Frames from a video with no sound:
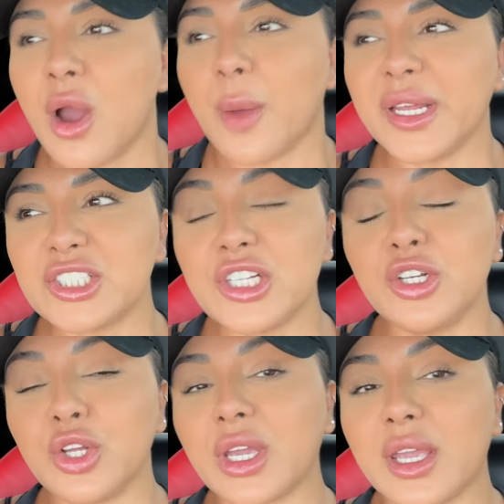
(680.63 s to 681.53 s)
I'm actually
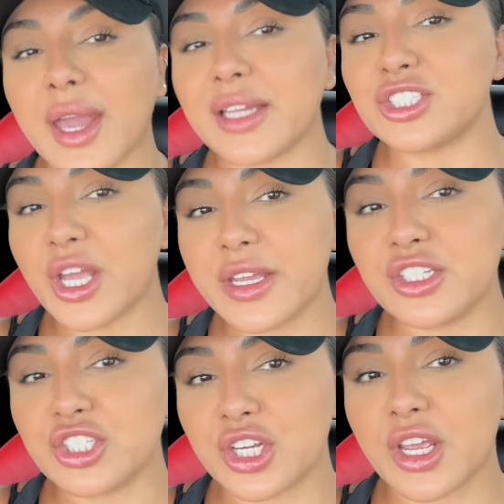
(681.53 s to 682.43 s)
looking at
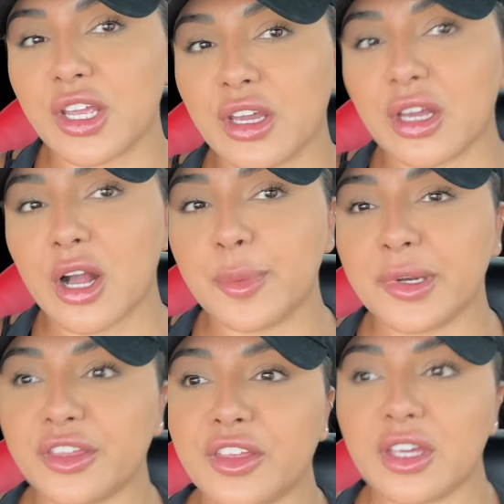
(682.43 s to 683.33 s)
changing a couple
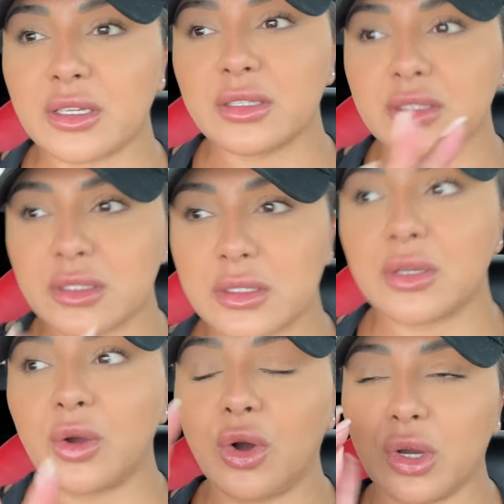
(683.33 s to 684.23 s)
of things
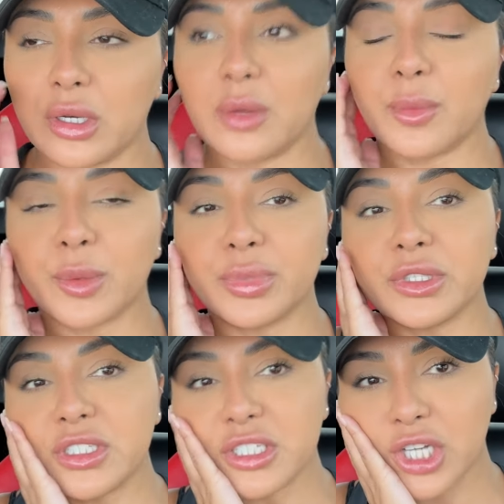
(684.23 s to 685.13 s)
on my
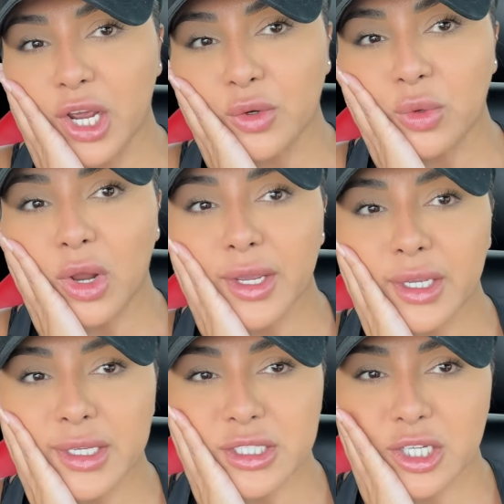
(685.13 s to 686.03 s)
beauty channel,
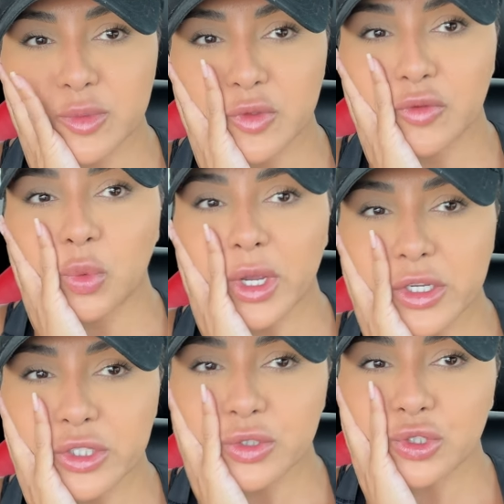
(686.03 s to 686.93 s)
like in terms of the way
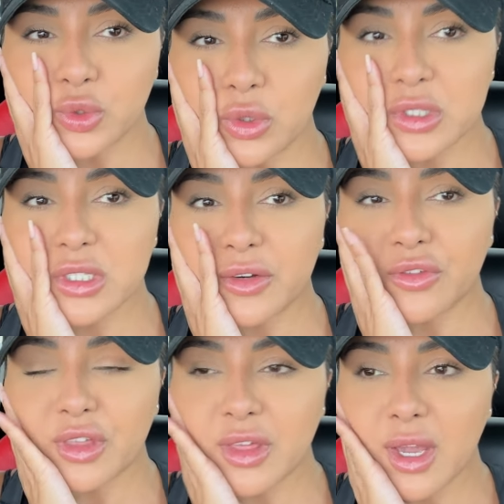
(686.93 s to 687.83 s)
I do shorts and
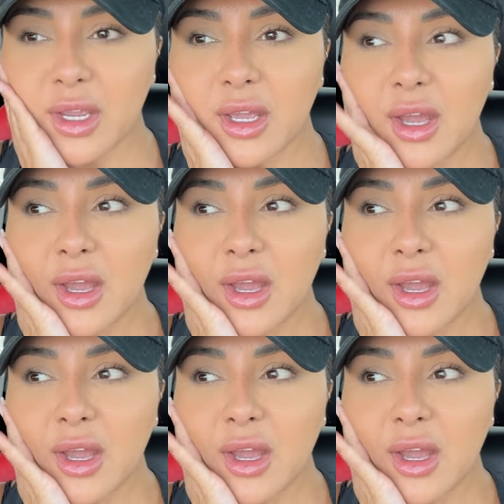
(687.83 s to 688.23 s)
everything.